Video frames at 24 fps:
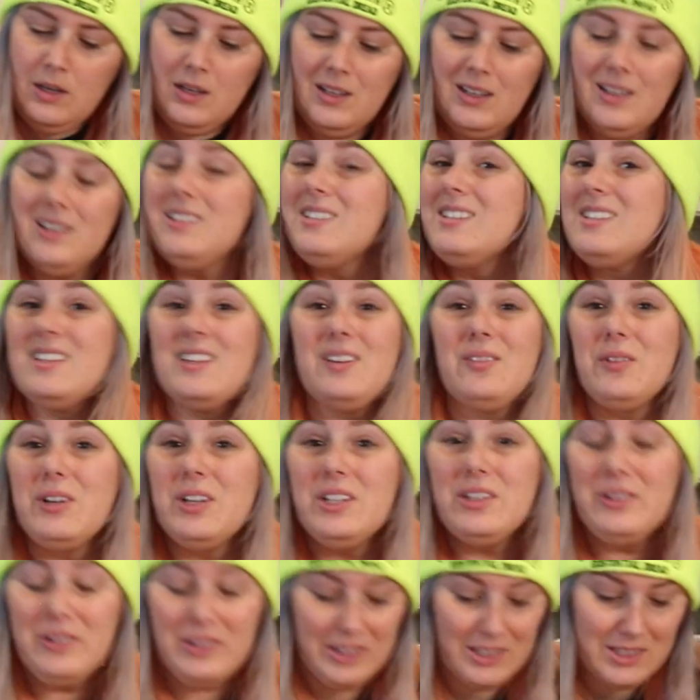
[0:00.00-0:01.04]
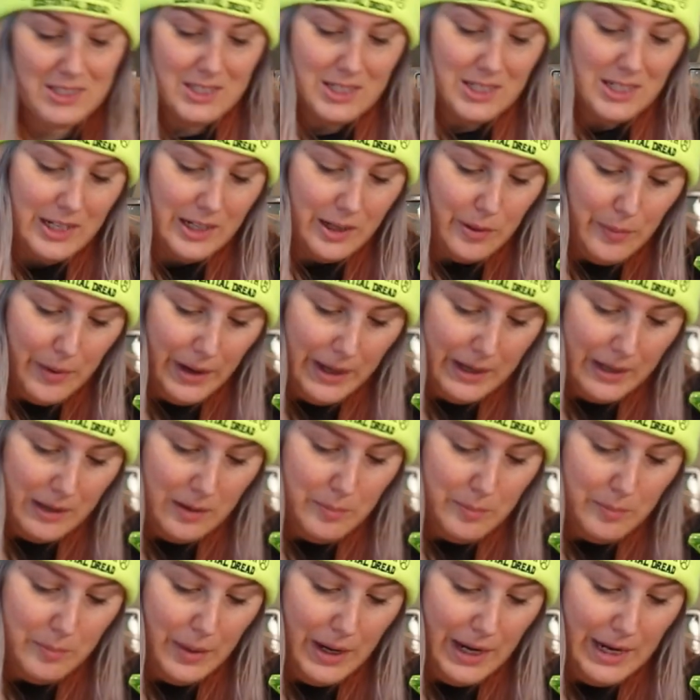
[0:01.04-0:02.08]
Because we're doing this to take a
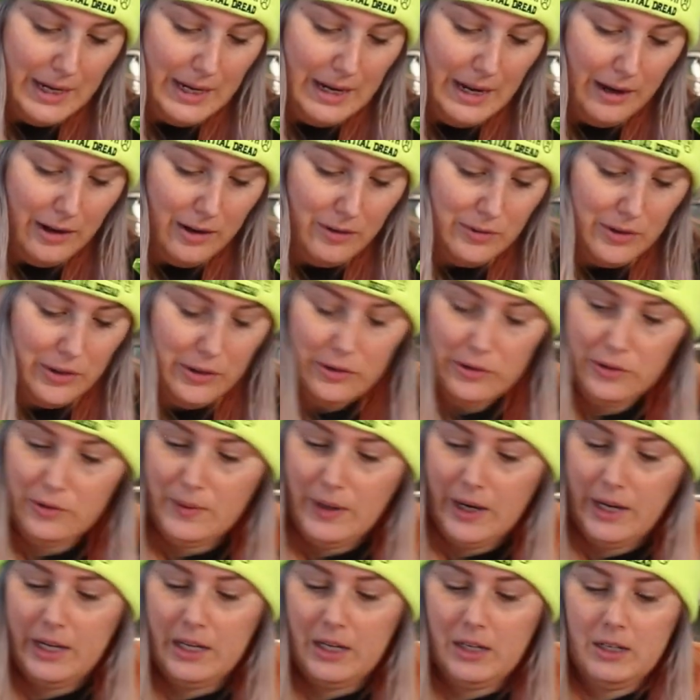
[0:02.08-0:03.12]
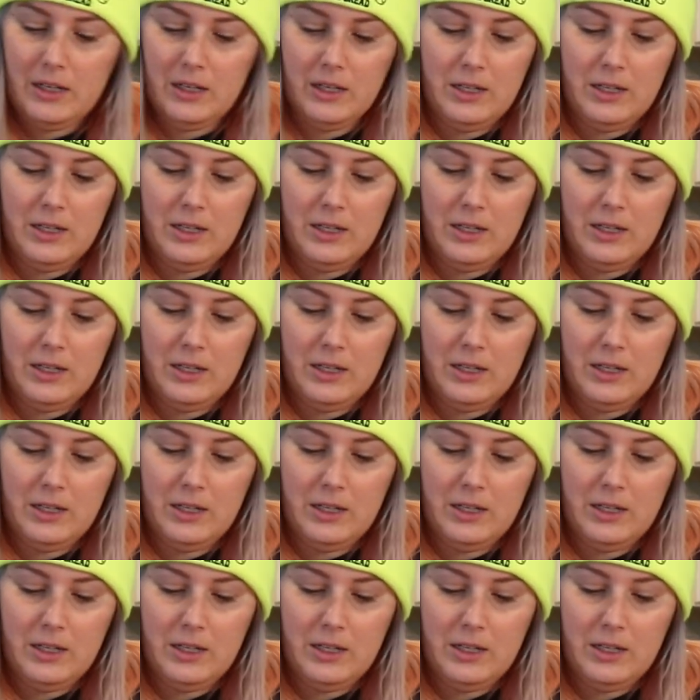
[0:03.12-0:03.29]
bite out of Earth, right?